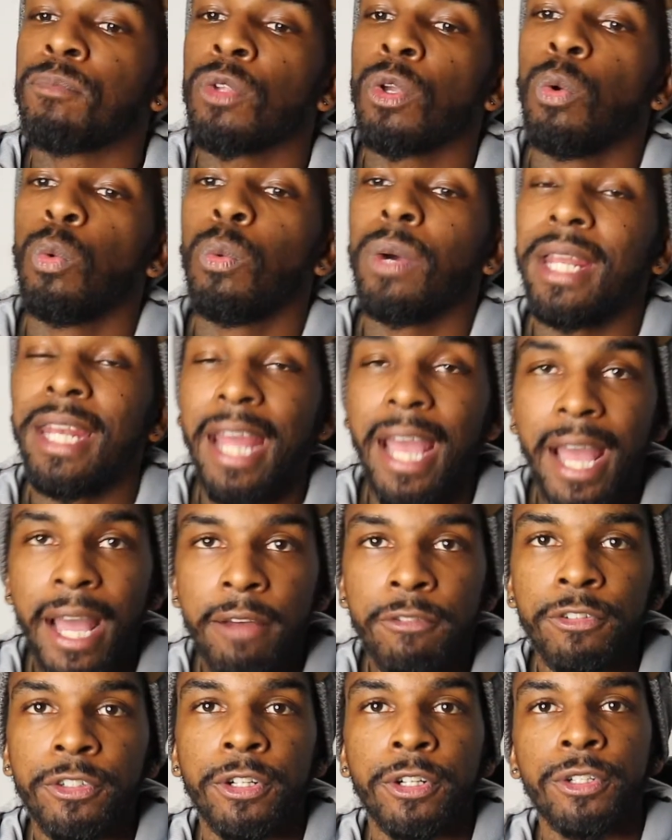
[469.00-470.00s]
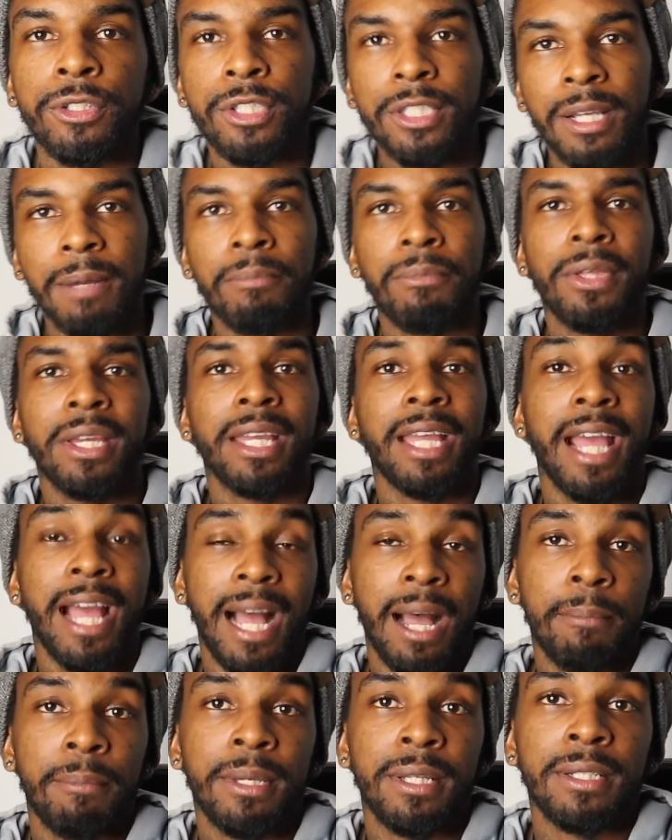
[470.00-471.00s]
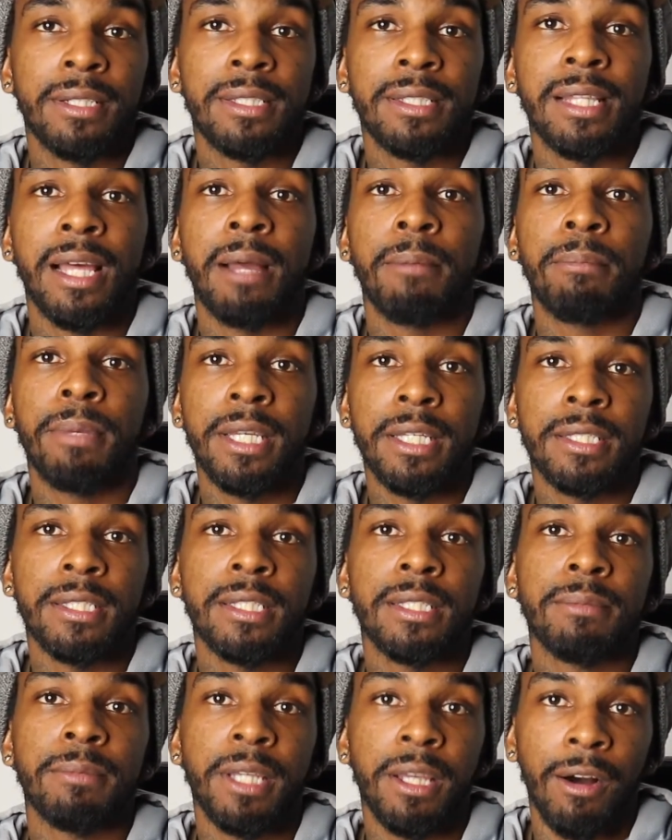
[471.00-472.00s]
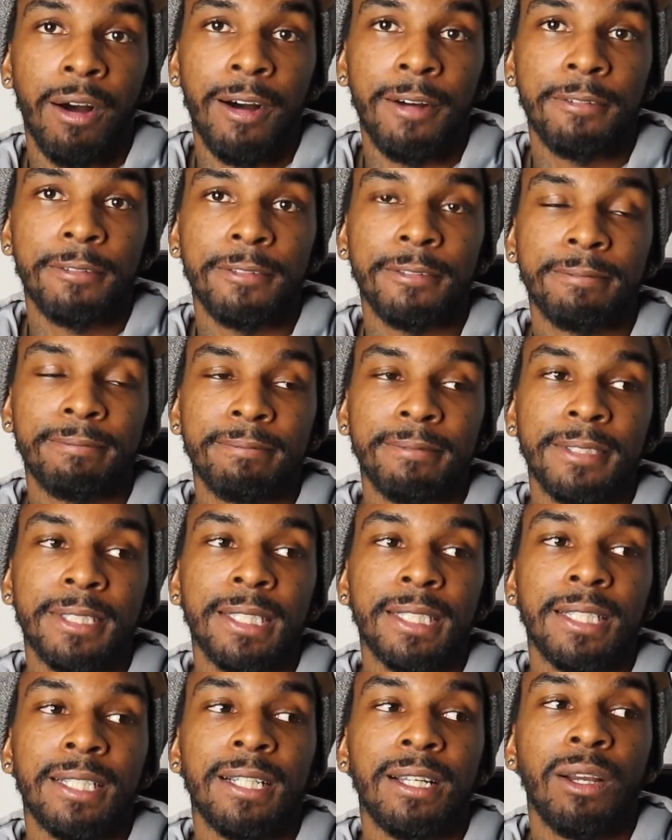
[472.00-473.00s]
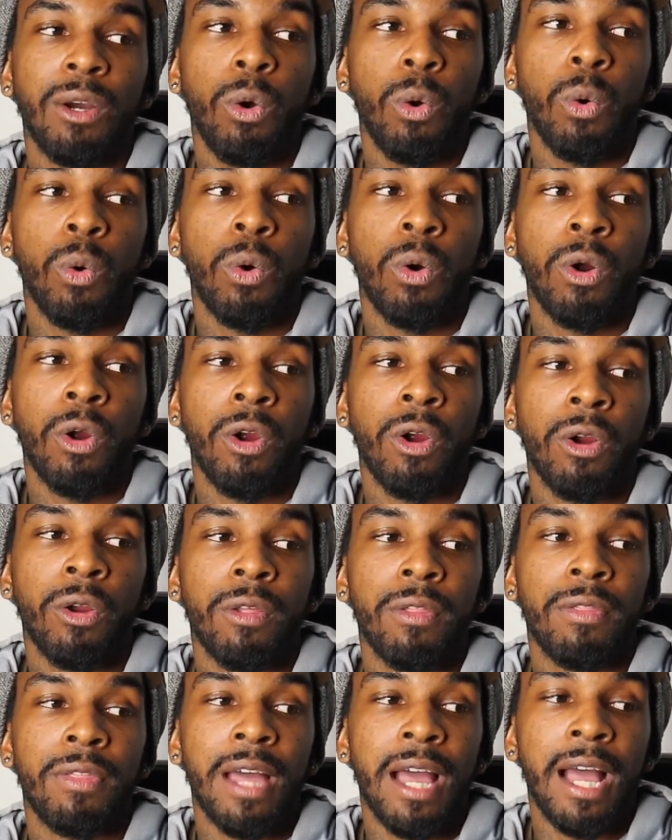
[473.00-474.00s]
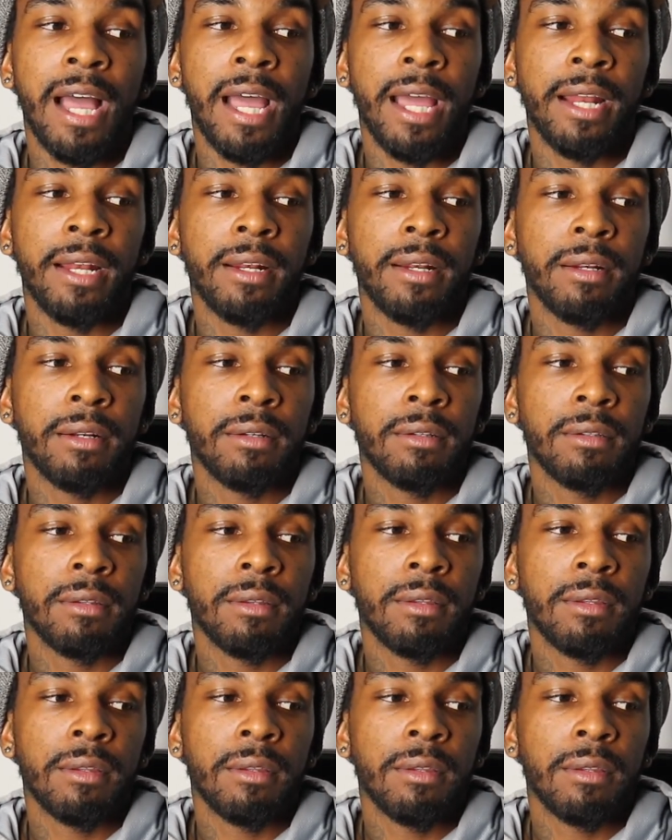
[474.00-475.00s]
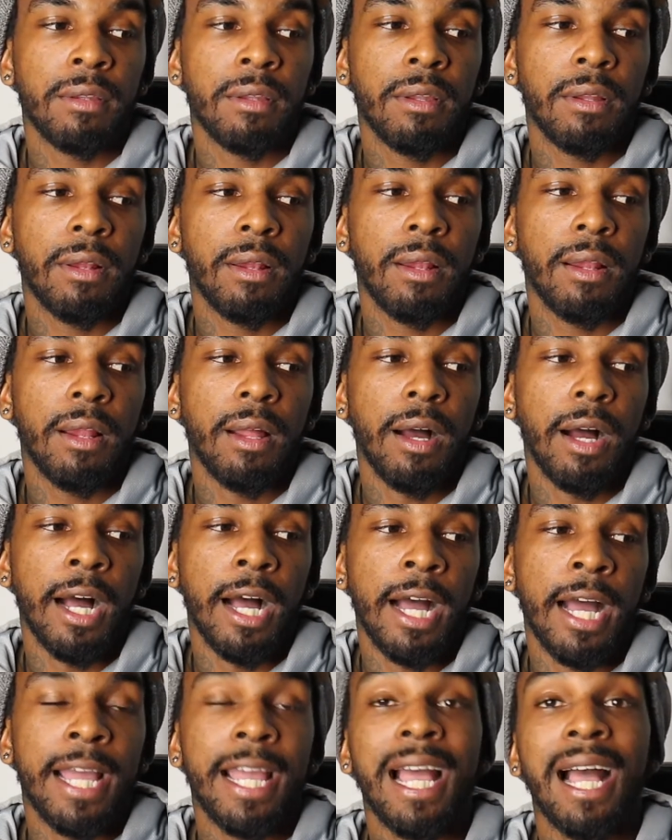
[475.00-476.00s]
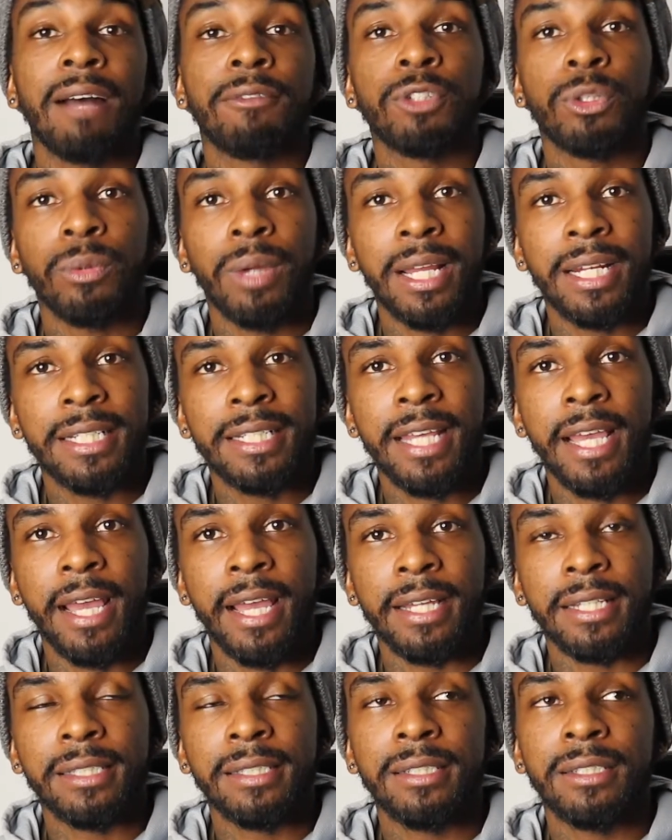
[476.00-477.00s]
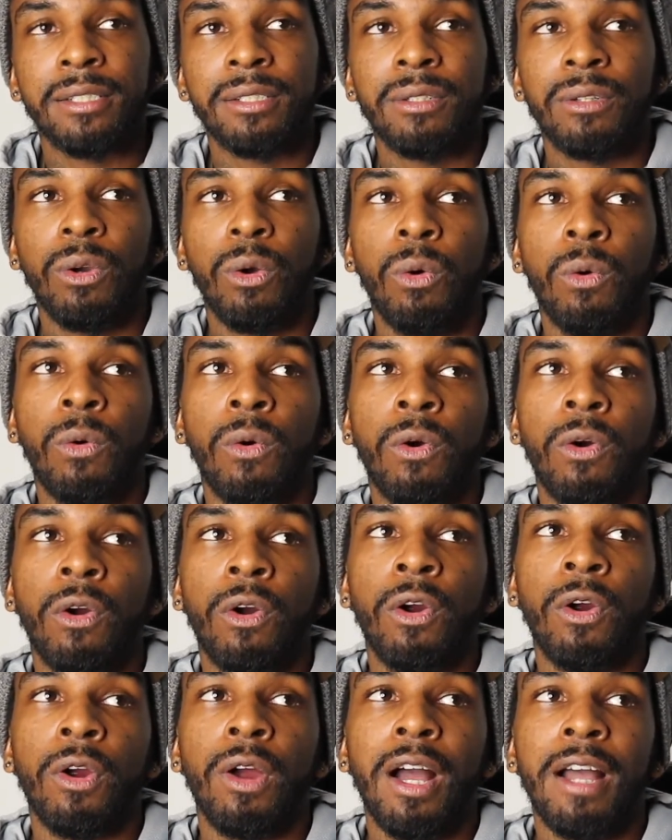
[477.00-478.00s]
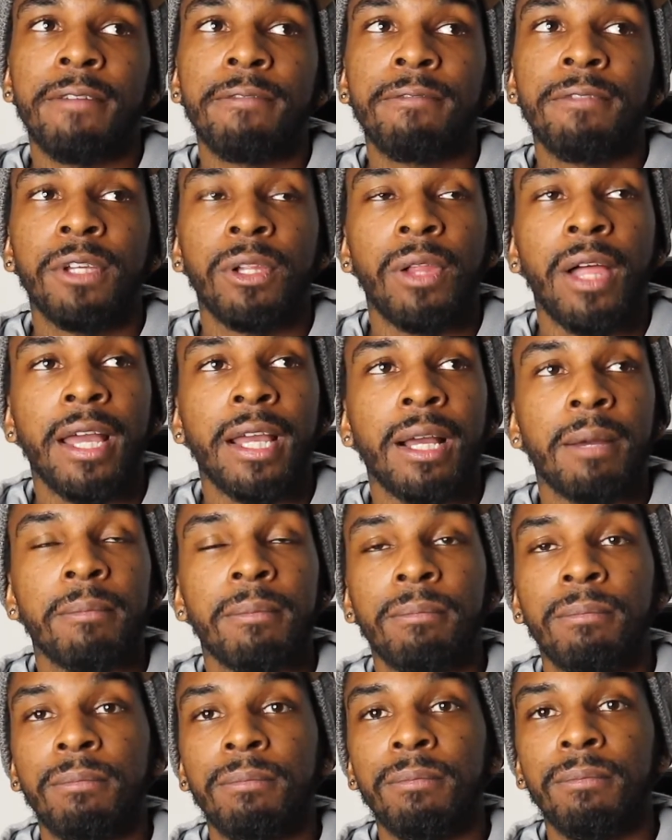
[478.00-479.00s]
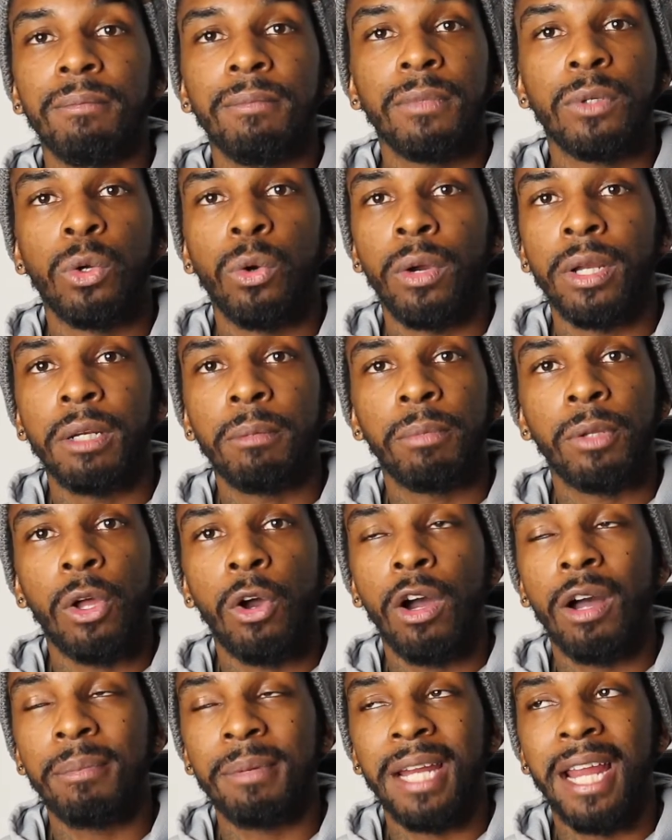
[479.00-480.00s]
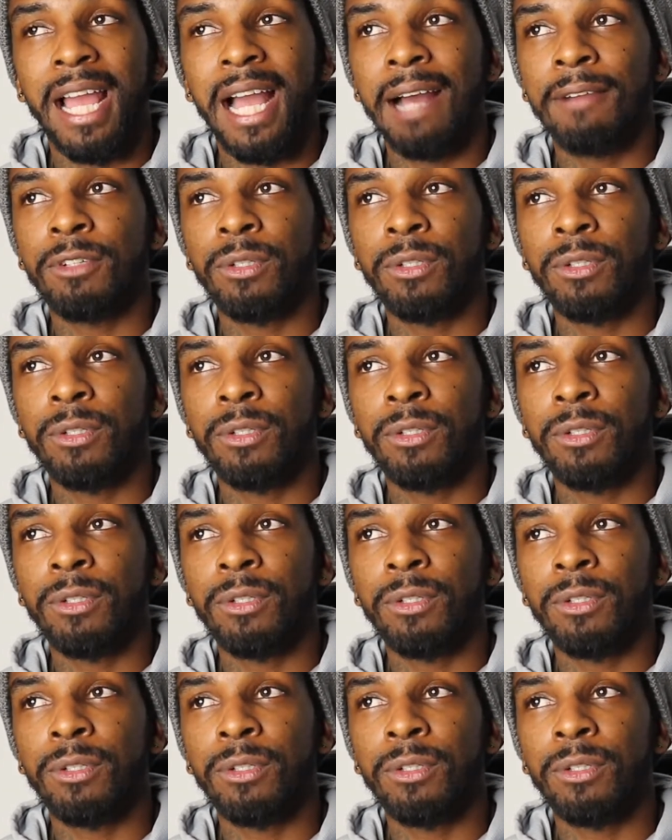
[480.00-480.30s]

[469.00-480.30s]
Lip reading: Whenever something happens that pisses me off, or that I have to write a text, or I feel like I'm going to blow up and I have to